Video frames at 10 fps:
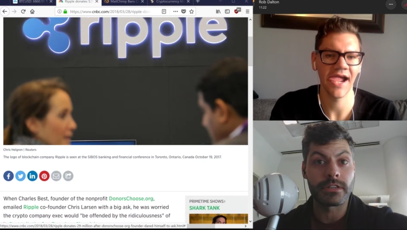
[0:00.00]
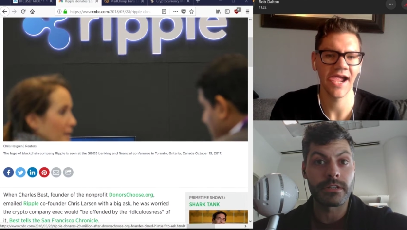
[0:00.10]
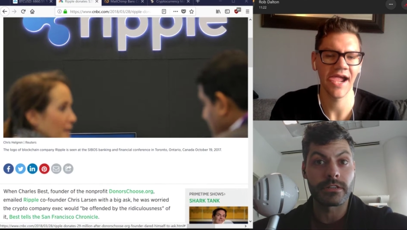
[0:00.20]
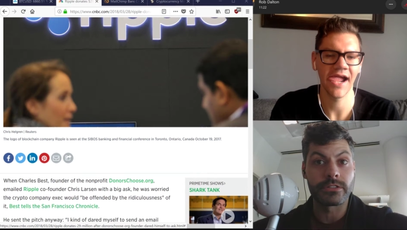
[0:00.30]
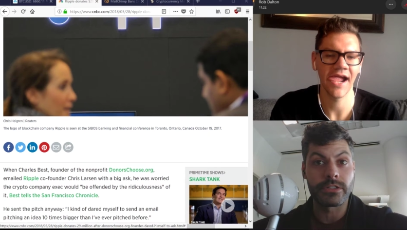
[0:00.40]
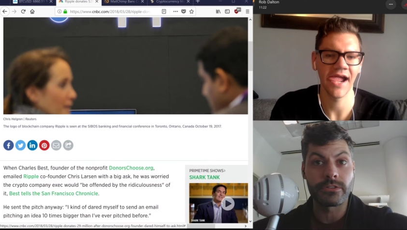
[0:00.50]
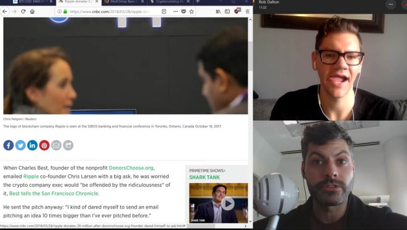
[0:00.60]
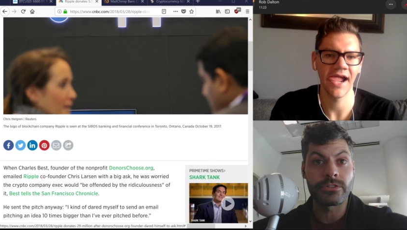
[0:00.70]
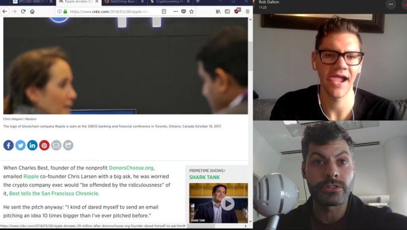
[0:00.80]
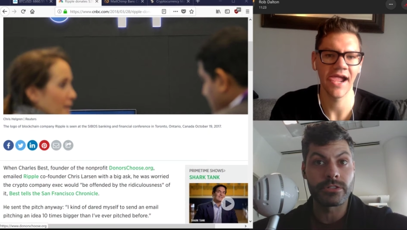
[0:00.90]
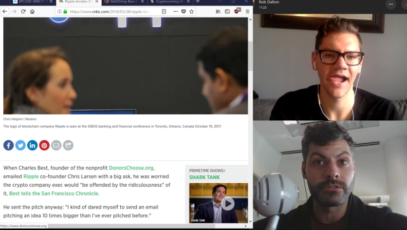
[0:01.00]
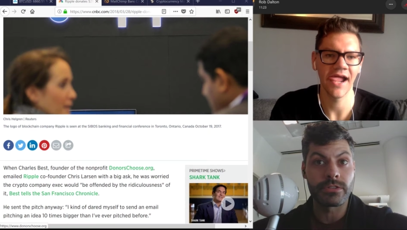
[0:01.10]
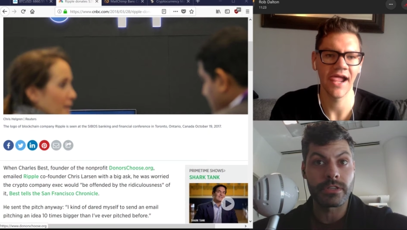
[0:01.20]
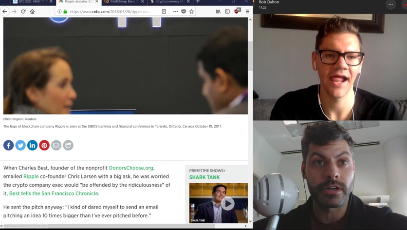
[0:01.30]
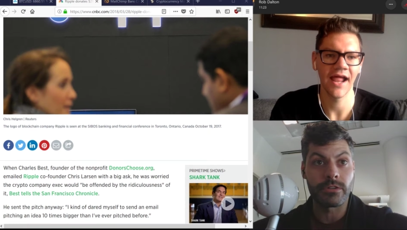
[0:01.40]
Speaker 1: called
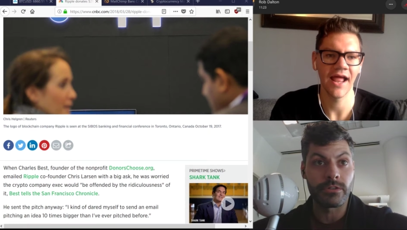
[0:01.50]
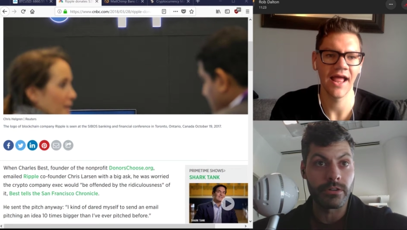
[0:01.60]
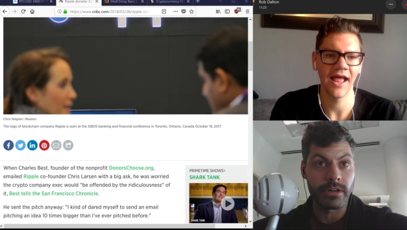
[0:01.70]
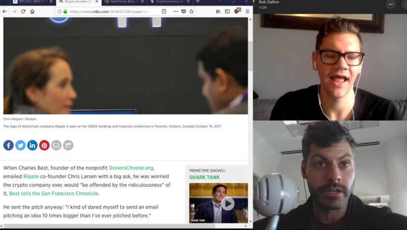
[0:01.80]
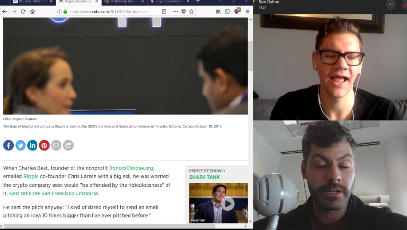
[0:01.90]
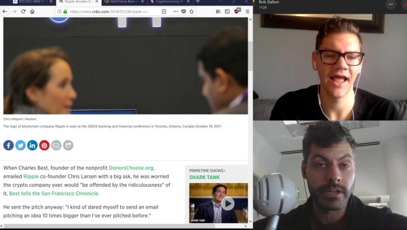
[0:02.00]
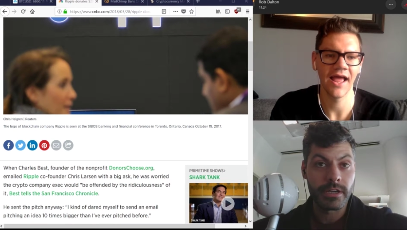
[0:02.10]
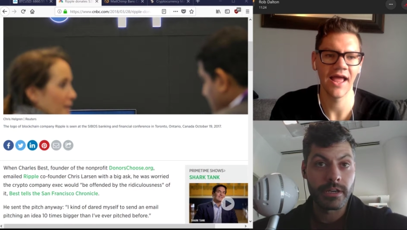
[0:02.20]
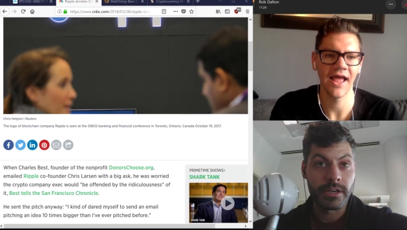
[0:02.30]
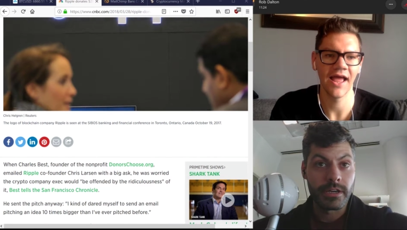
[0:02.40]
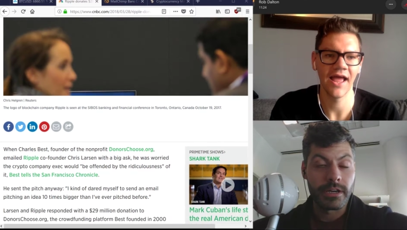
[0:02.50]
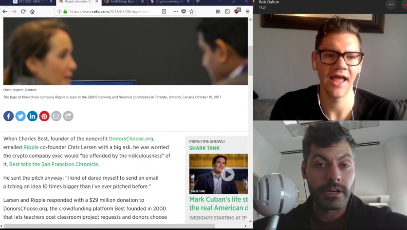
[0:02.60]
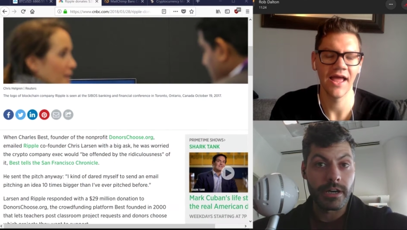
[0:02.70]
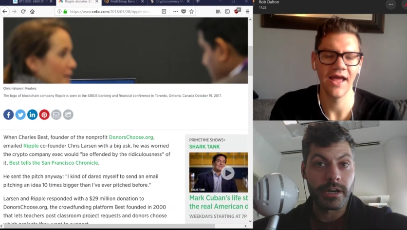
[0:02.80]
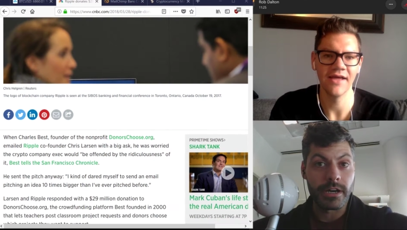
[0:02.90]
DonorsChoose.org.
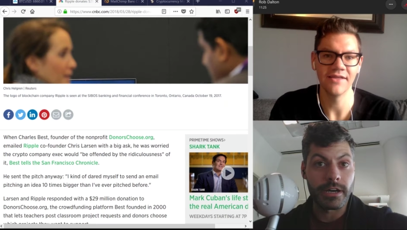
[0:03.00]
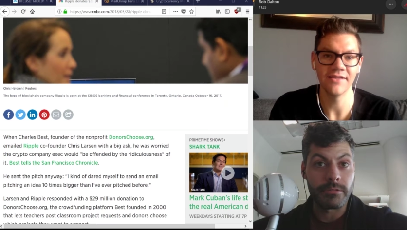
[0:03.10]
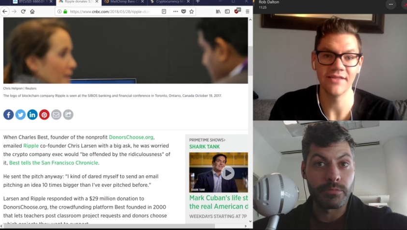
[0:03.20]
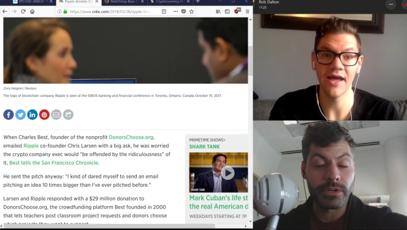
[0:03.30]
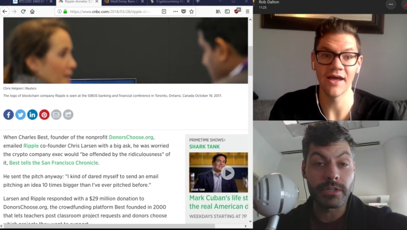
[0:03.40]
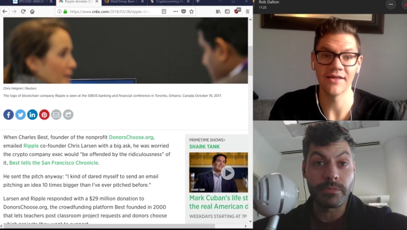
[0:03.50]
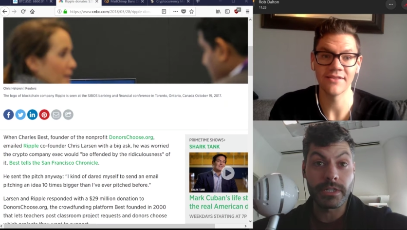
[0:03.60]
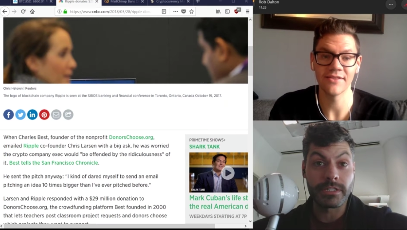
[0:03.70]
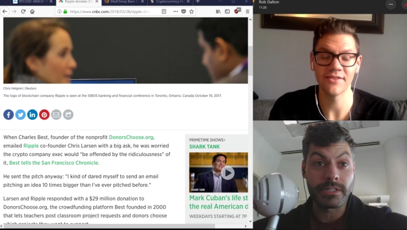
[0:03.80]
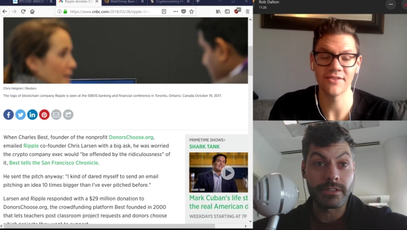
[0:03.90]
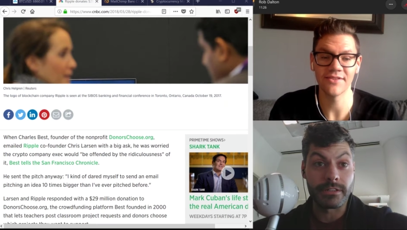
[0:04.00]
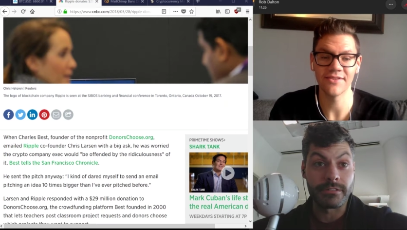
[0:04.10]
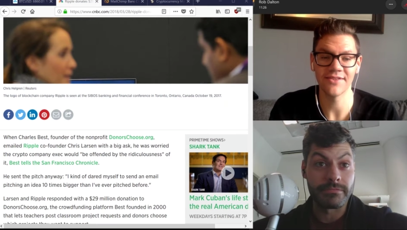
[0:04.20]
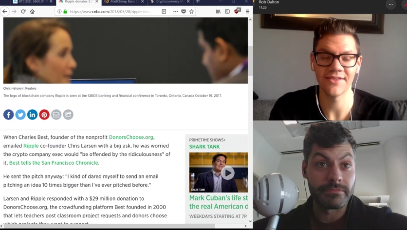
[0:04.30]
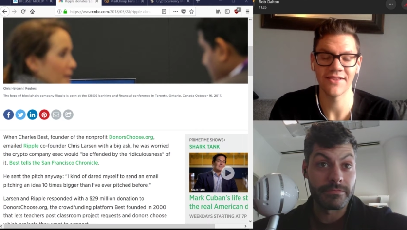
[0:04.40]
Speaker 2: Pretty big deal.
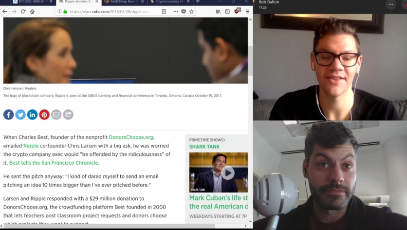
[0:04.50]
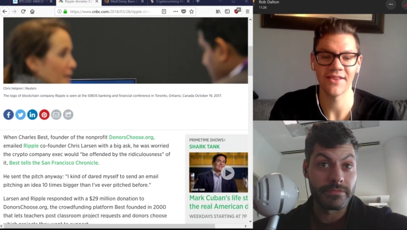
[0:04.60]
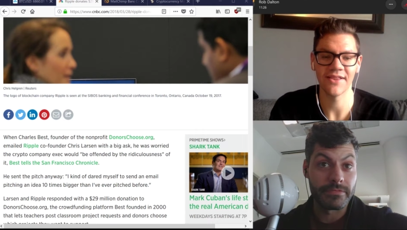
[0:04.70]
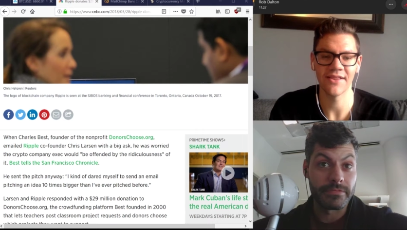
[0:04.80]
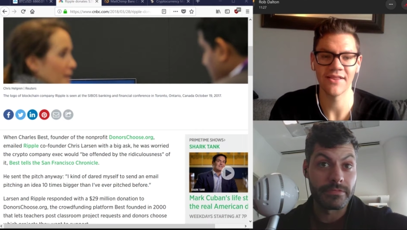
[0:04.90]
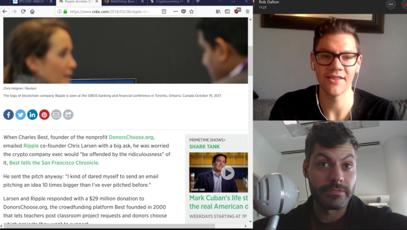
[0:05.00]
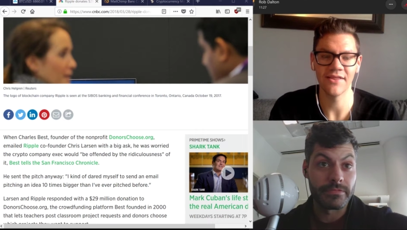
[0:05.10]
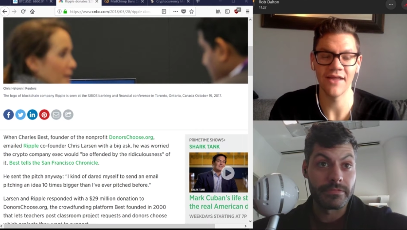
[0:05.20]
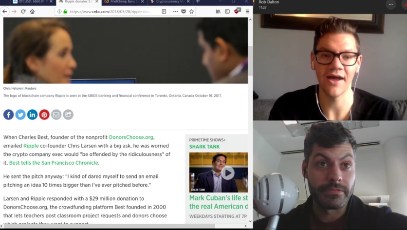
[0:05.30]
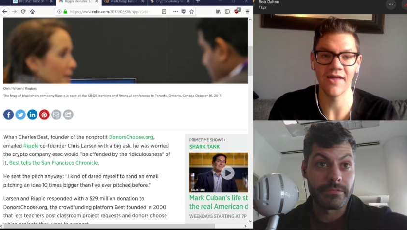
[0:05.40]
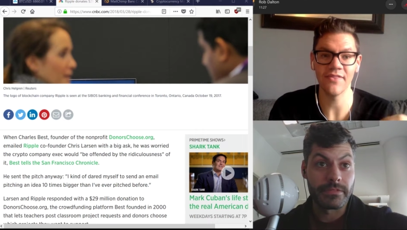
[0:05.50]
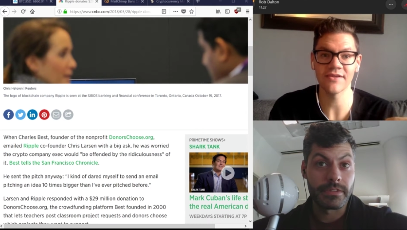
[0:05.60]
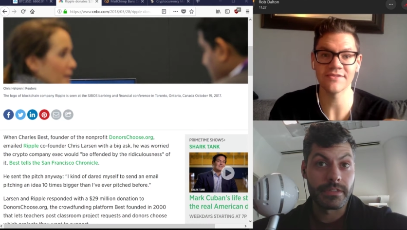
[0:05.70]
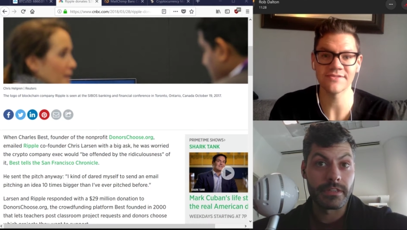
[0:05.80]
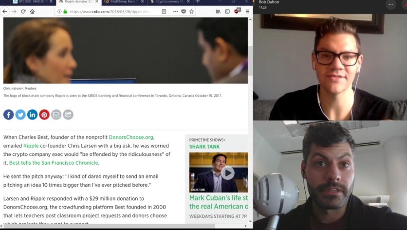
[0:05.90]
Speaker 1: Yeah,
Speaker 2: I
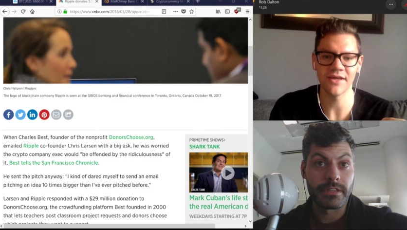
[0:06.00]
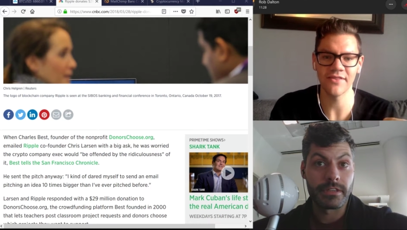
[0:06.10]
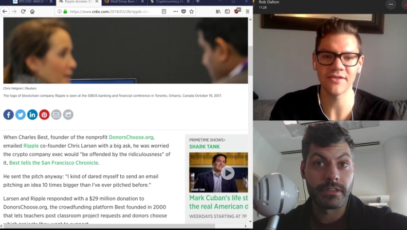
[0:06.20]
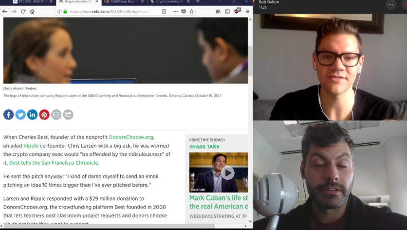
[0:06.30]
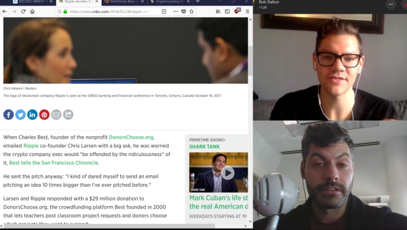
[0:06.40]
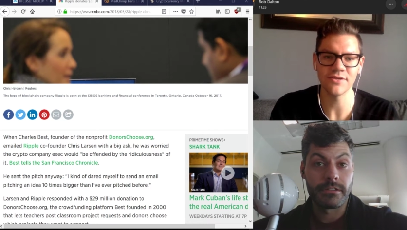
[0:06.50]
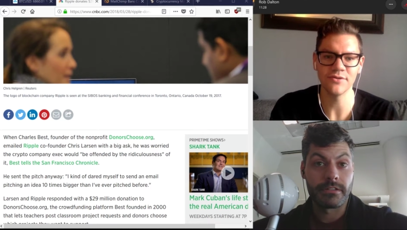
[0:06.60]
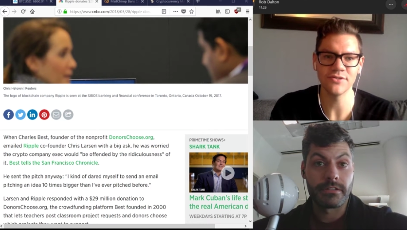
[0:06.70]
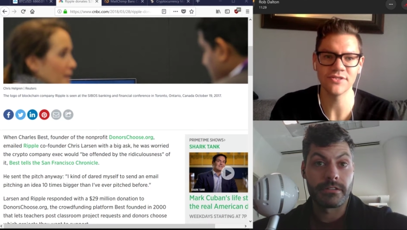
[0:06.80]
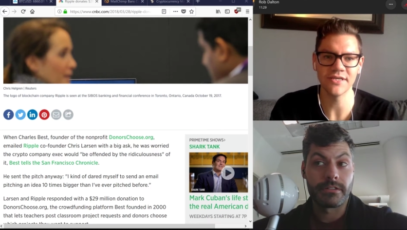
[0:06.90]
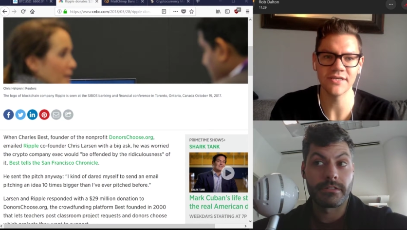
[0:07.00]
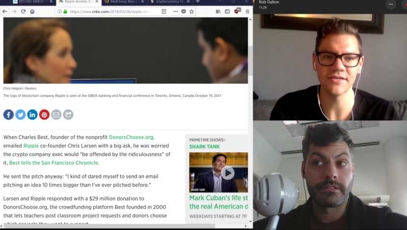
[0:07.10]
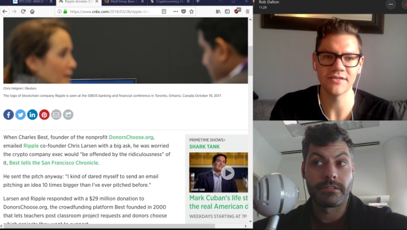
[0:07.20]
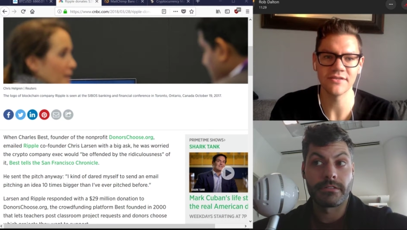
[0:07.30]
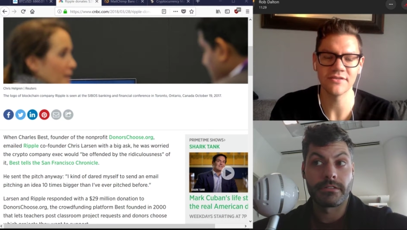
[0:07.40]
think it's a huge
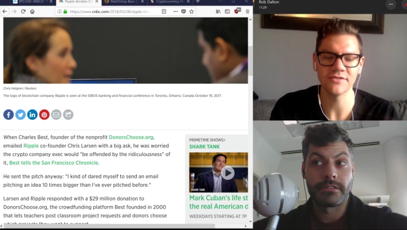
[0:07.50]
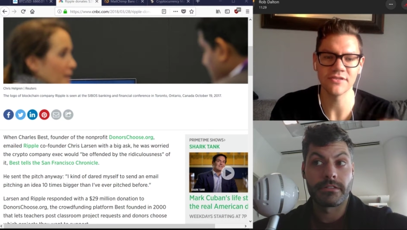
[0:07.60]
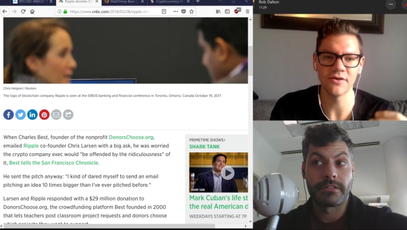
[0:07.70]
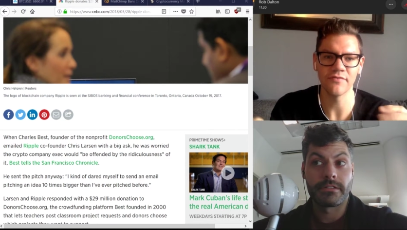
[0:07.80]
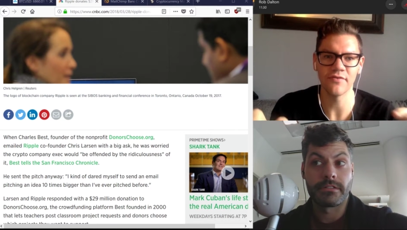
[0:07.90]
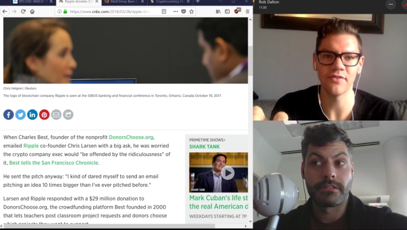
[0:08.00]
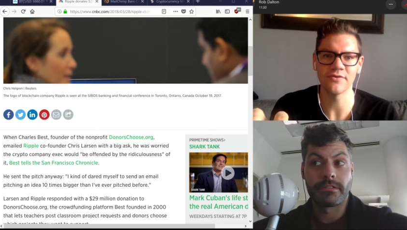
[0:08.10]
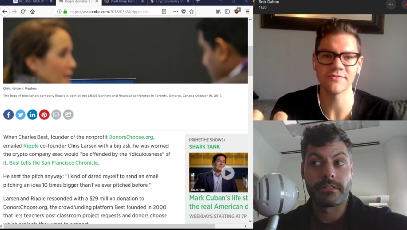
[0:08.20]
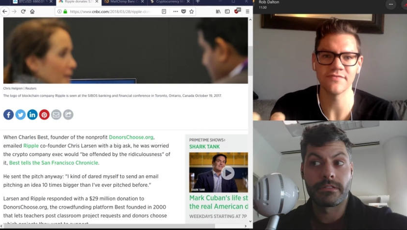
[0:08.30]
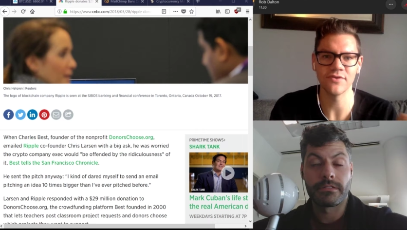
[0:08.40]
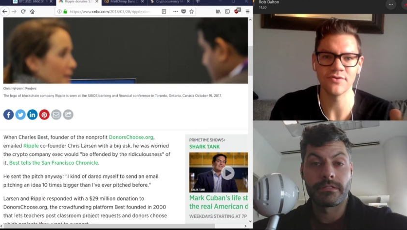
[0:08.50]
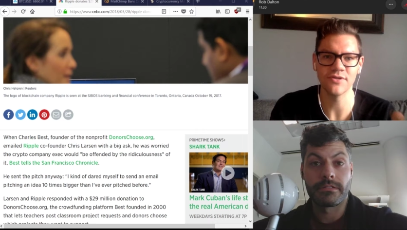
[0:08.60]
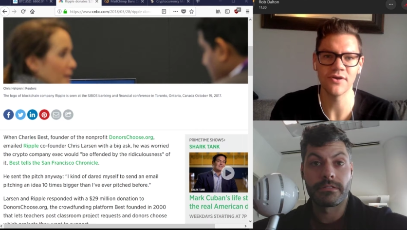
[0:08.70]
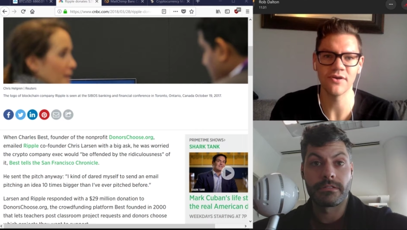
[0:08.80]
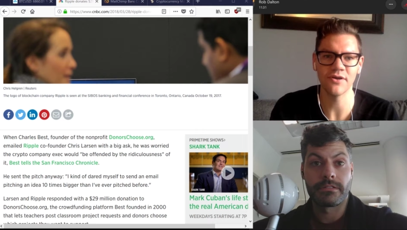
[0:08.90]
deal. So for those of you who
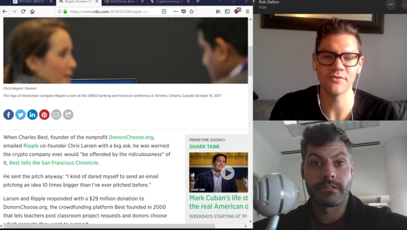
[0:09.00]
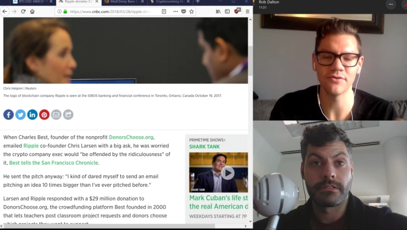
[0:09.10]
don't know,